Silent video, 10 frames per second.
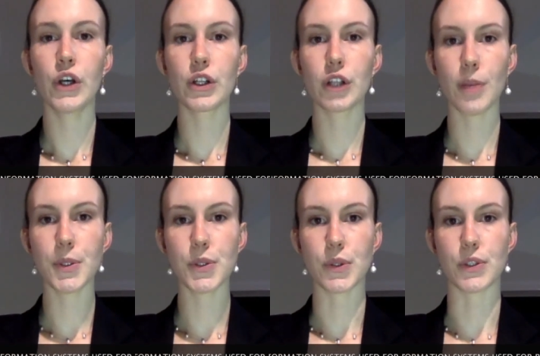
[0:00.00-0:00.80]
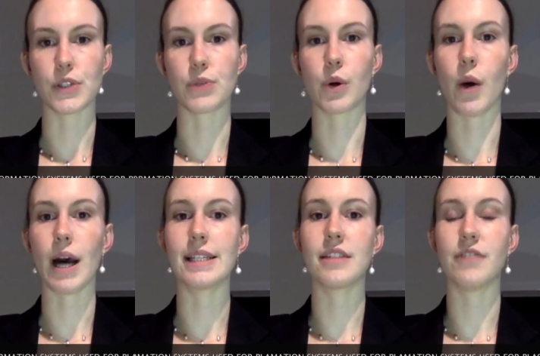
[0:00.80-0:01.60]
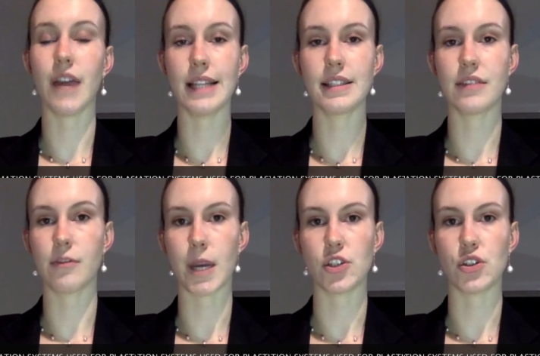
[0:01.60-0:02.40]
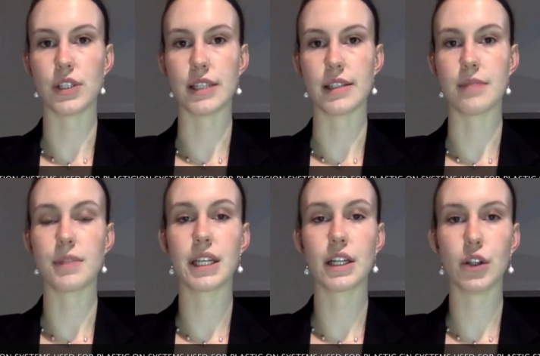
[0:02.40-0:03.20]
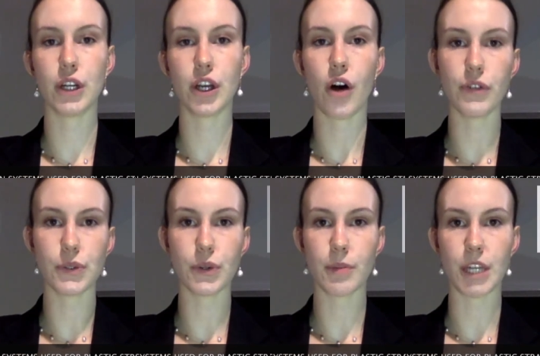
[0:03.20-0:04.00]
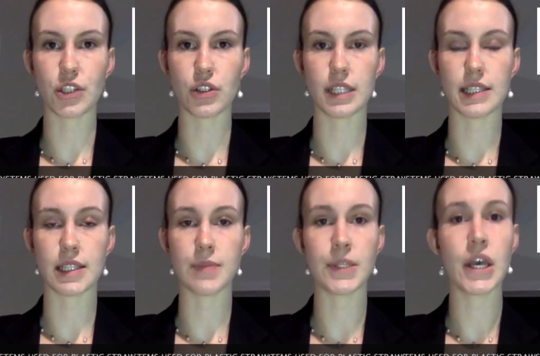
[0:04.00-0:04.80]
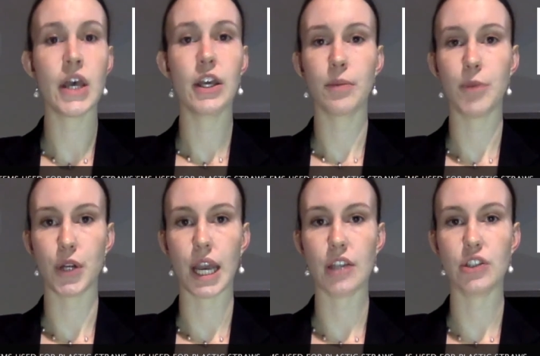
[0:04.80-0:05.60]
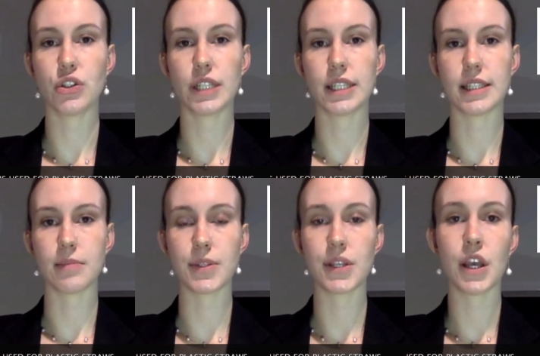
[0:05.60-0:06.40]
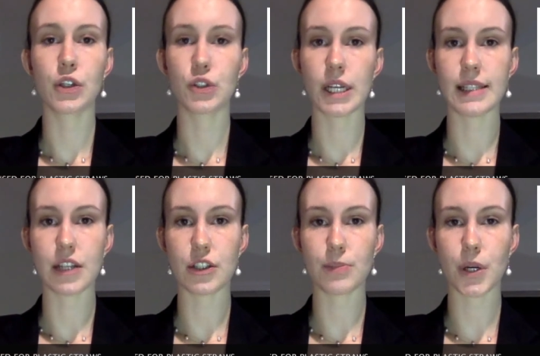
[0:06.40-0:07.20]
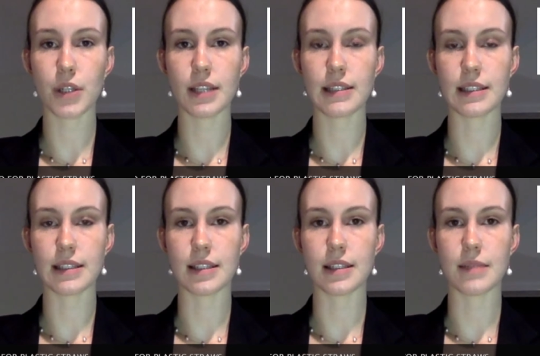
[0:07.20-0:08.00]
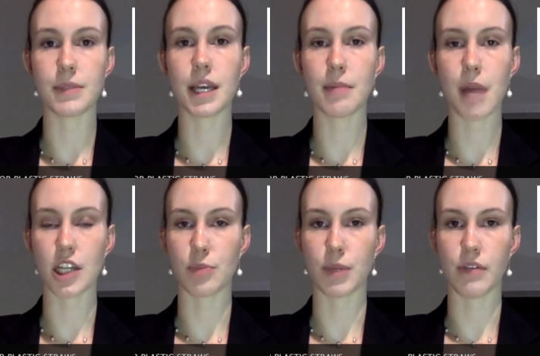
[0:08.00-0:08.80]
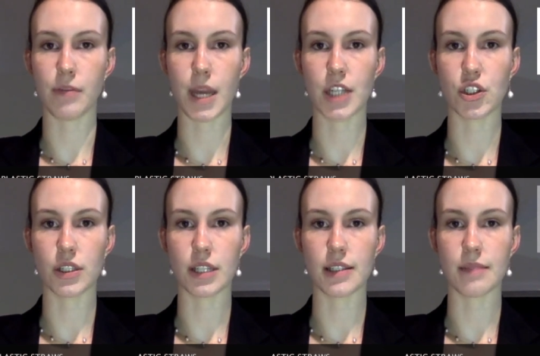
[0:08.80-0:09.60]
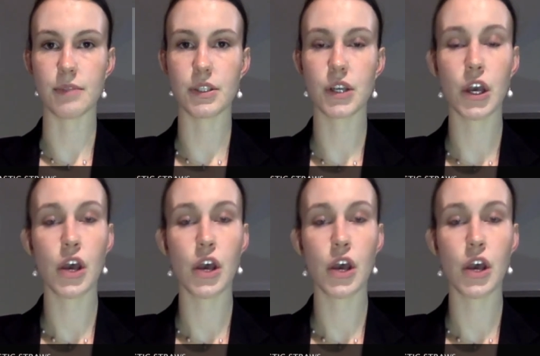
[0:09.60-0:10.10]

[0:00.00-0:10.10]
Global Sources requires advanced information systems, including office automation systems, communication systems, transaction processing systems, and management information systems.